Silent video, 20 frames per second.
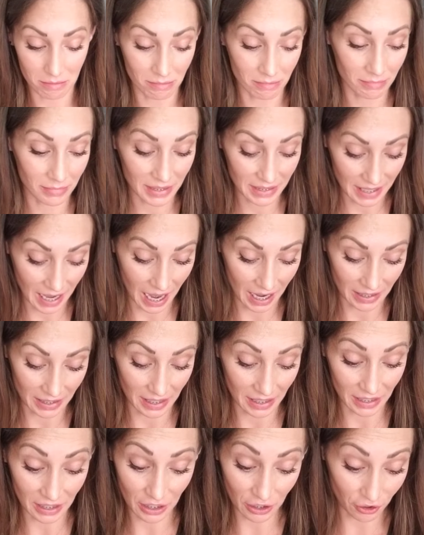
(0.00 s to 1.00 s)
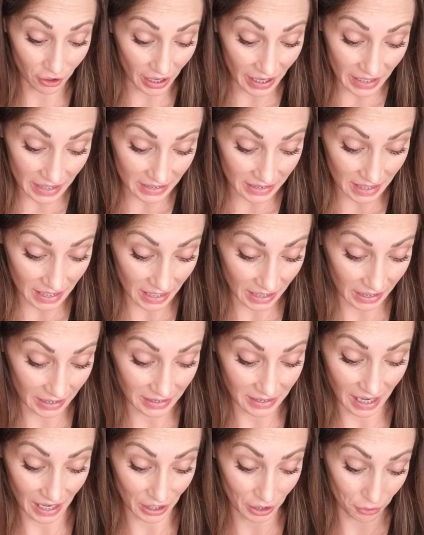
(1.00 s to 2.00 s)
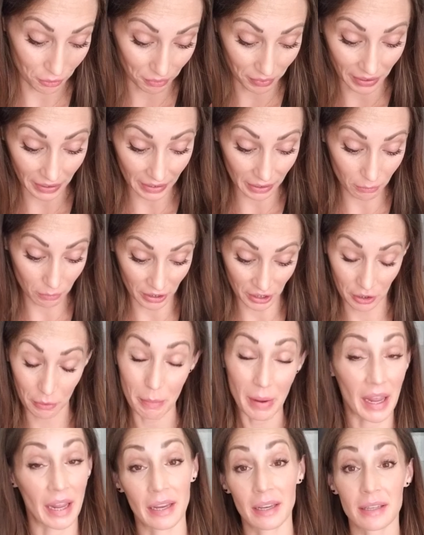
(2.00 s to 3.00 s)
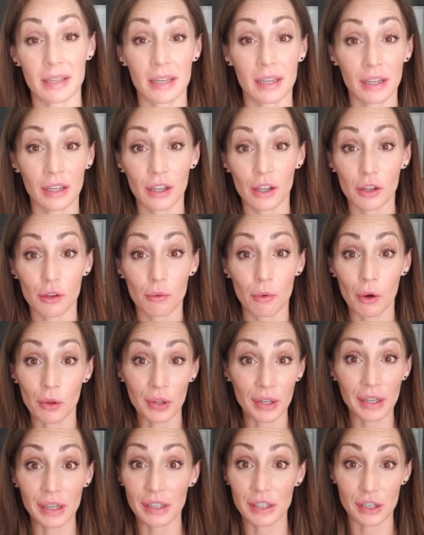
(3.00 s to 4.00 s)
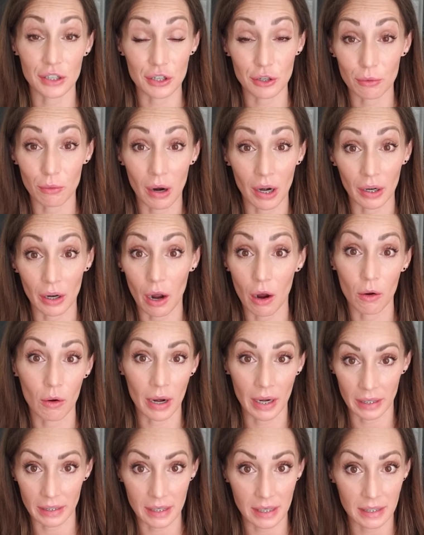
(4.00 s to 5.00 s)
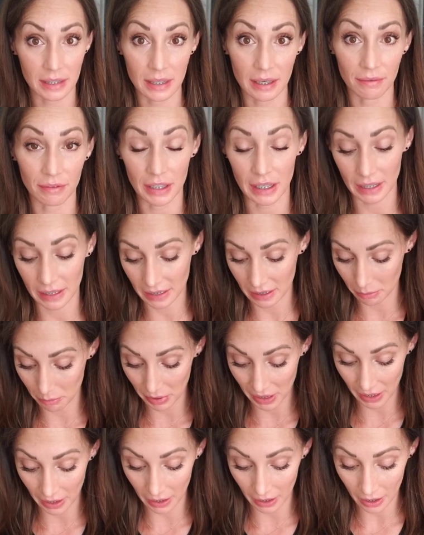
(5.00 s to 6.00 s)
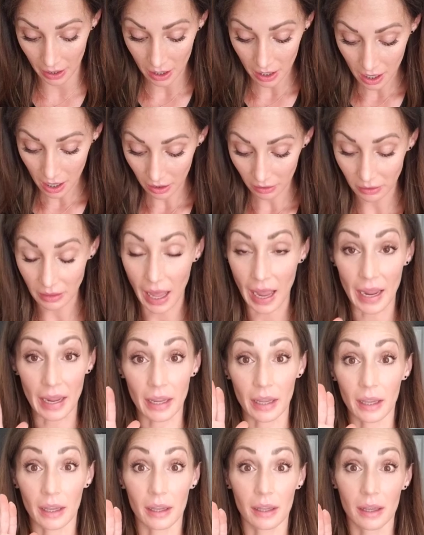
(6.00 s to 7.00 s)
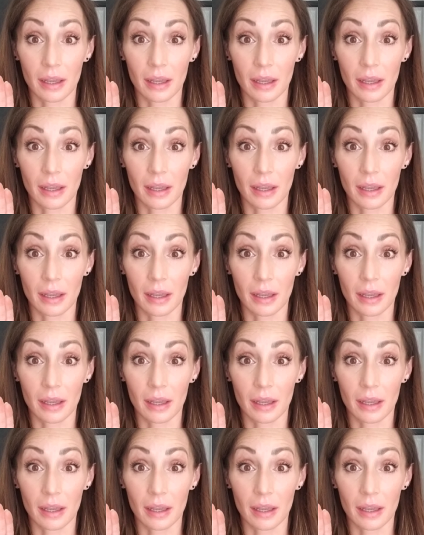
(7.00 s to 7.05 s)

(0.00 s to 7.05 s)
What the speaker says: sanded. The greatest thing is like, you really, when you're painting, you only need to do one coat, and it doesn't even need to be like,